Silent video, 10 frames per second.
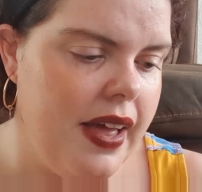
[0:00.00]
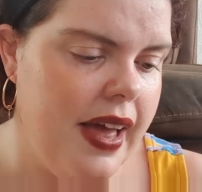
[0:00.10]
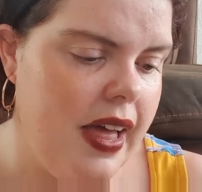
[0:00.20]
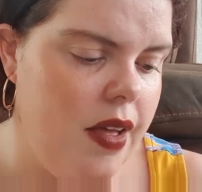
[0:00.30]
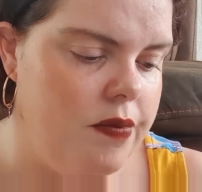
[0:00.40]

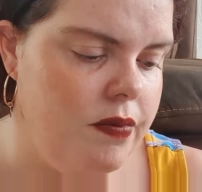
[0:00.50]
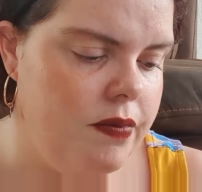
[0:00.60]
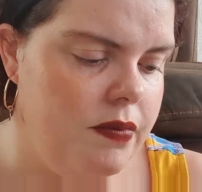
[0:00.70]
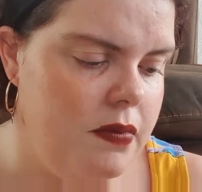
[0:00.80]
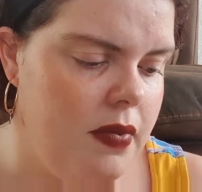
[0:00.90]

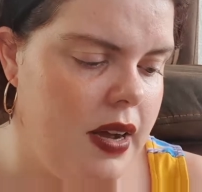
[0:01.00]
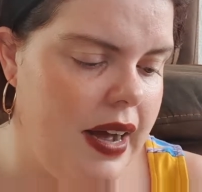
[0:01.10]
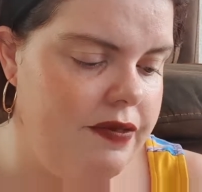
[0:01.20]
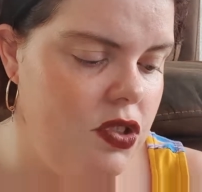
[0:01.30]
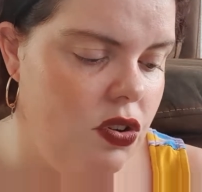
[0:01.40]

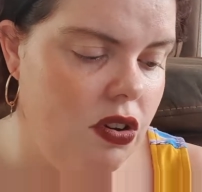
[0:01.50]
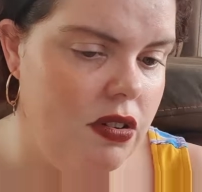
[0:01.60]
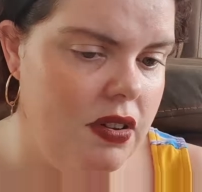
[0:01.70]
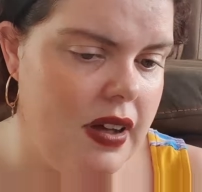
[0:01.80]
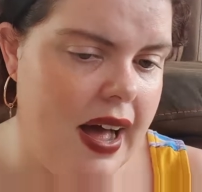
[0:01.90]
I've not
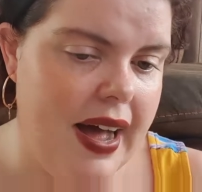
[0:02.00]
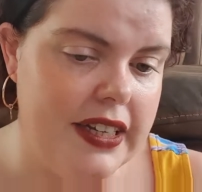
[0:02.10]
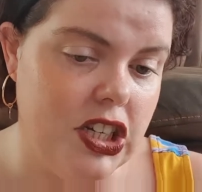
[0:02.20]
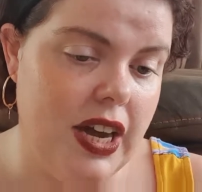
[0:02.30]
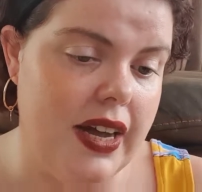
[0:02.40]
had
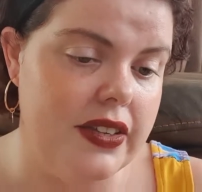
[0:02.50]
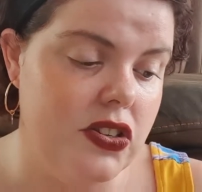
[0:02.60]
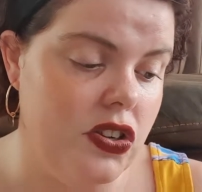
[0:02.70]
a chance